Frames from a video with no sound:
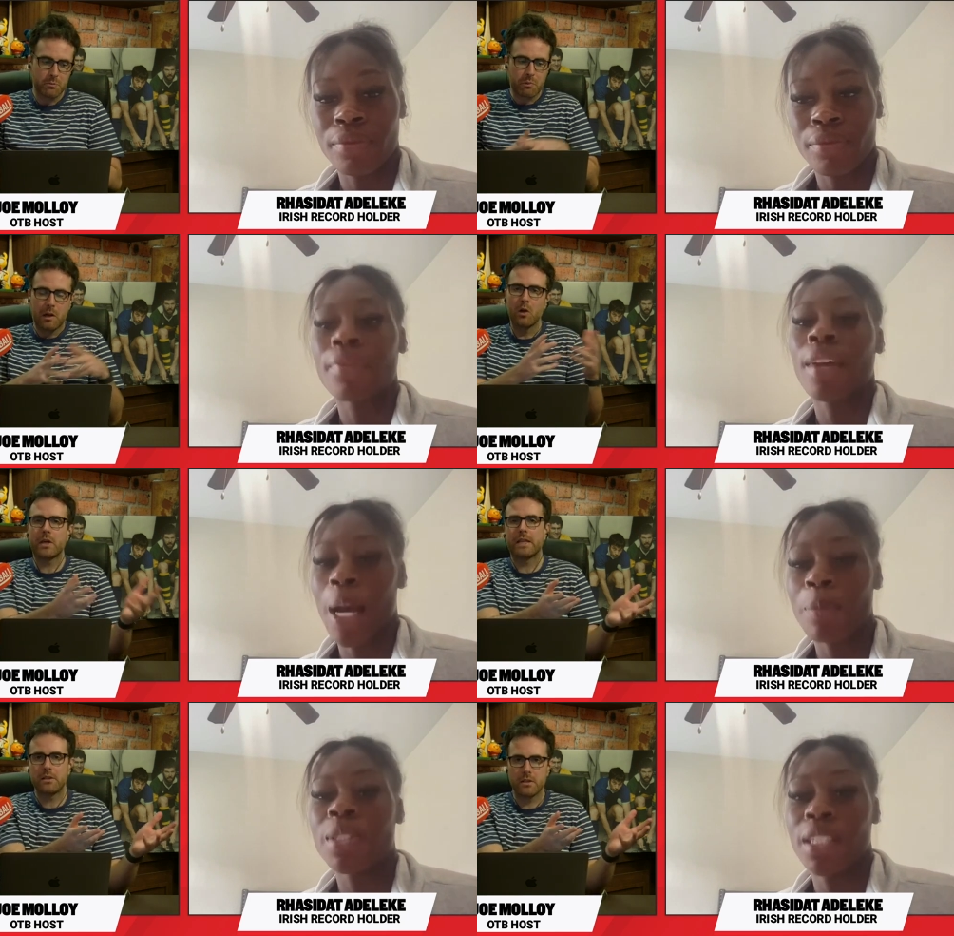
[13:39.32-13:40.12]

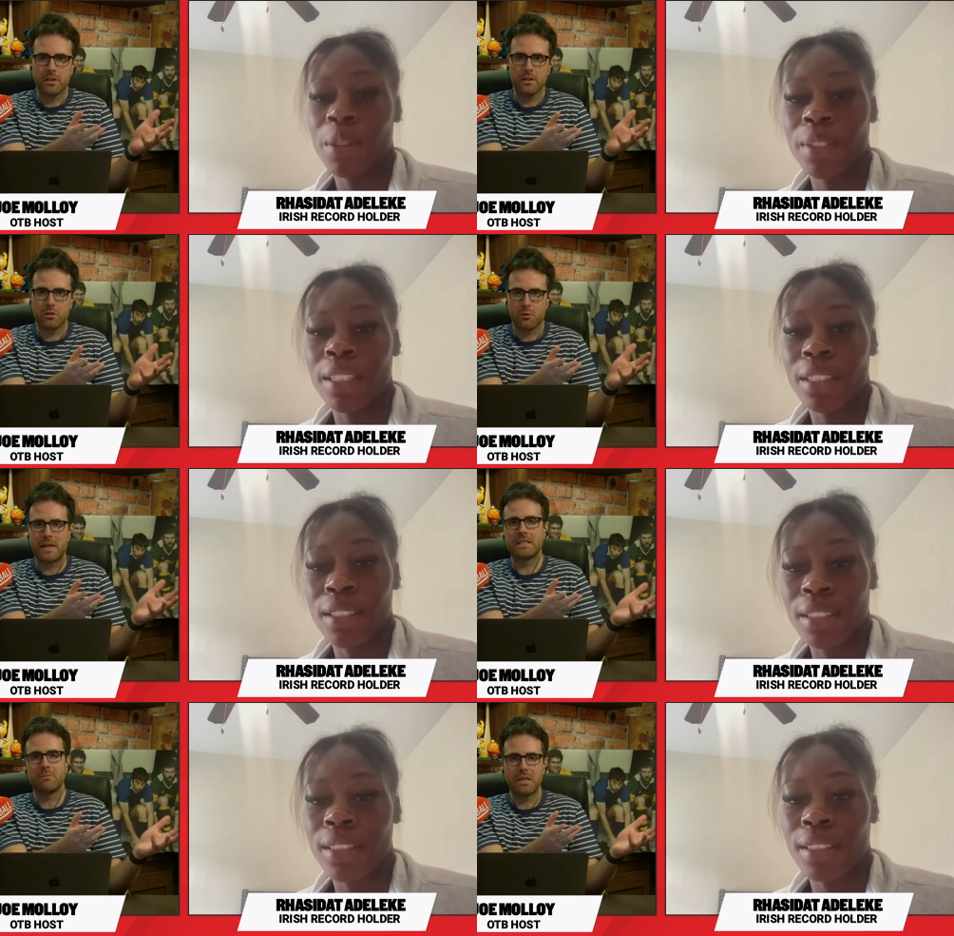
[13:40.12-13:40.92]
Speaker 1: plug Absolutely. into
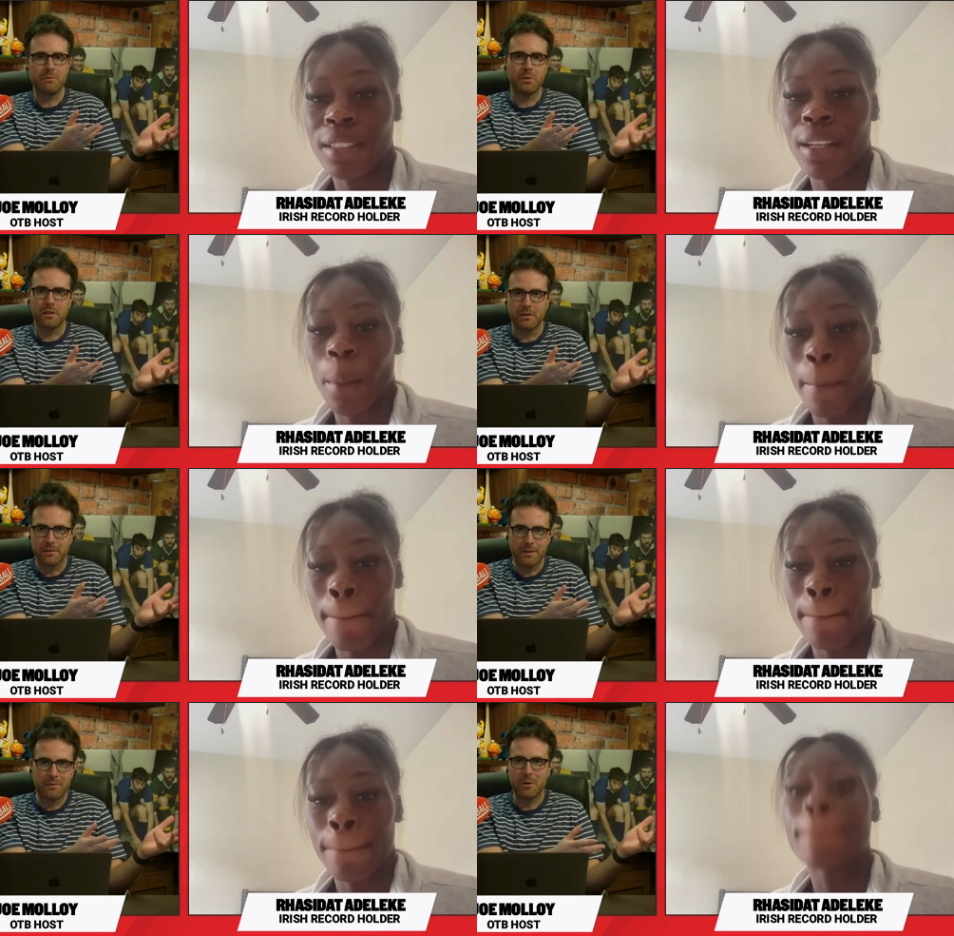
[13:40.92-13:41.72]
20 people in